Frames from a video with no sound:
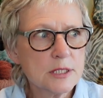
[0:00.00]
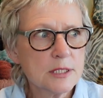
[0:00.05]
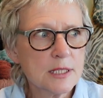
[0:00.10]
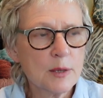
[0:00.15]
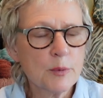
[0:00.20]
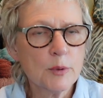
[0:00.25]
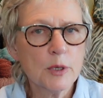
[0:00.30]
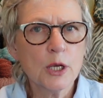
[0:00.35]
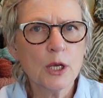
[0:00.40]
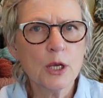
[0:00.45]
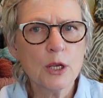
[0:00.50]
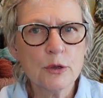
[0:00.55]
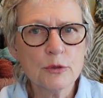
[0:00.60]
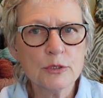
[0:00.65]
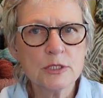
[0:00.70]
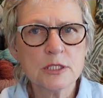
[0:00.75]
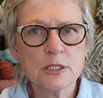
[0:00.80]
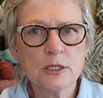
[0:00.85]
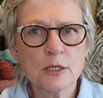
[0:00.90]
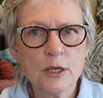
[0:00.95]
There were
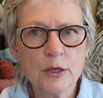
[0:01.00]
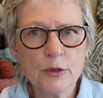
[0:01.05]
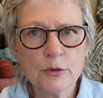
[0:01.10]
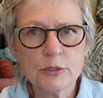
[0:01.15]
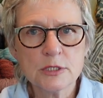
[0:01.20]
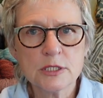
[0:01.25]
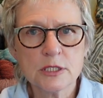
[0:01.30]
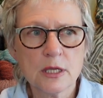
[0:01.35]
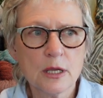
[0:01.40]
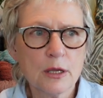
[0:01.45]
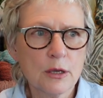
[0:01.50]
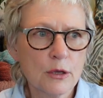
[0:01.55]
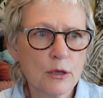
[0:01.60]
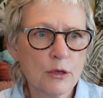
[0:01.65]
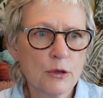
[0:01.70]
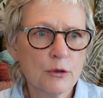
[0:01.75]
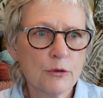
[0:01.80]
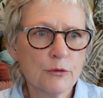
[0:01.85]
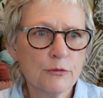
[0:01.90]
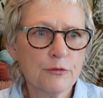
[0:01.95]
loads and loads
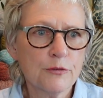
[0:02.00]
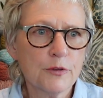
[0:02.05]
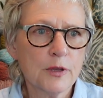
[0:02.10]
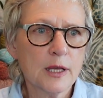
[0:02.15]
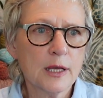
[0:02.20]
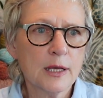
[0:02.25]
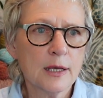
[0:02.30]
of